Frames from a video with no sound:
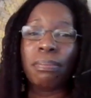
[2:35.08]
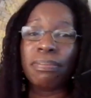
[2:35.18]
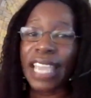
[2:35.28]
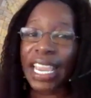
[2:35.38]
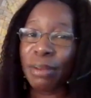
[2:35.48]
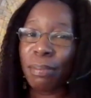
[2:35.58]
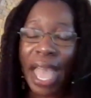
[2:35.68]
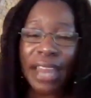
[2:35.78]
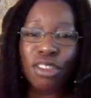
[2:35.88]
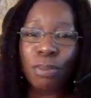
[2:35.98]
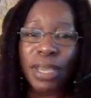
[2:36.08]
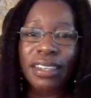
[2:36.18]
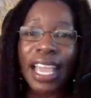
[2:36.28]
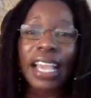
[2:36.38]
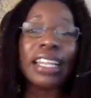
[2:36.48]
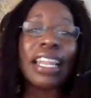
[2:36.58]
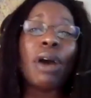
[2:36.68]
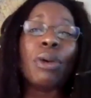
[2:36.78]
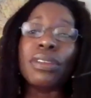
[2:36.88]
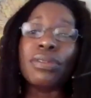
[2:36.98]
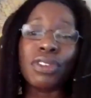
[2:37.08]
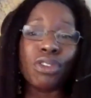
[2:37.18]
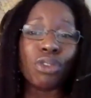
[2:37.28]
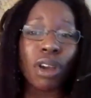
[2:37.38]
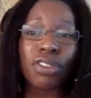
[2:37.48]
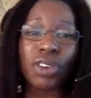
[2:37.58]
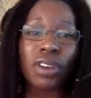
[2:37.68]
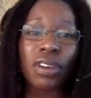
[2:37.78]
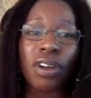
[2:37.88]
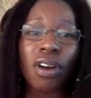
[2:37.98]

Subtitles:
Data management and cloud infrastructure,